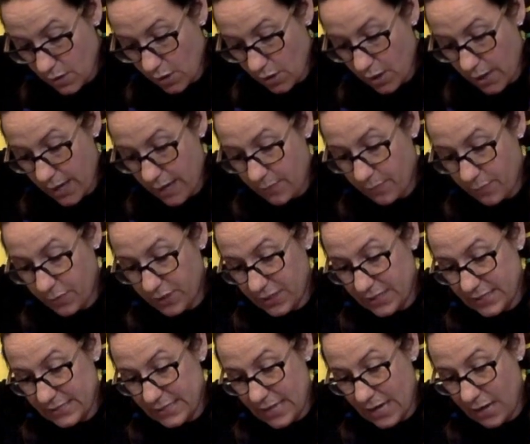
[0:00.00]
go ahead and put
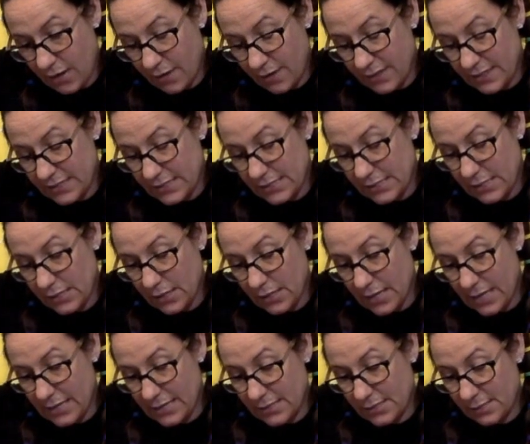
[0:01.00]
it down and then seal it
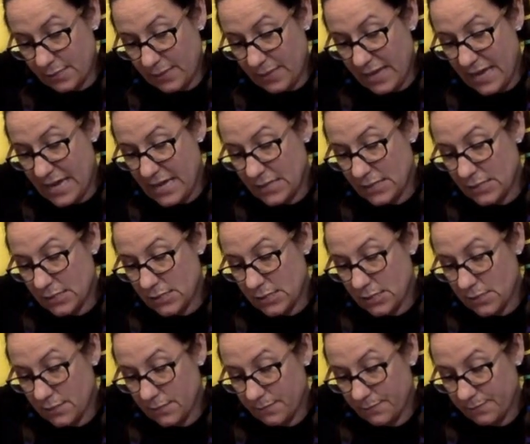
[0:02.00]
into place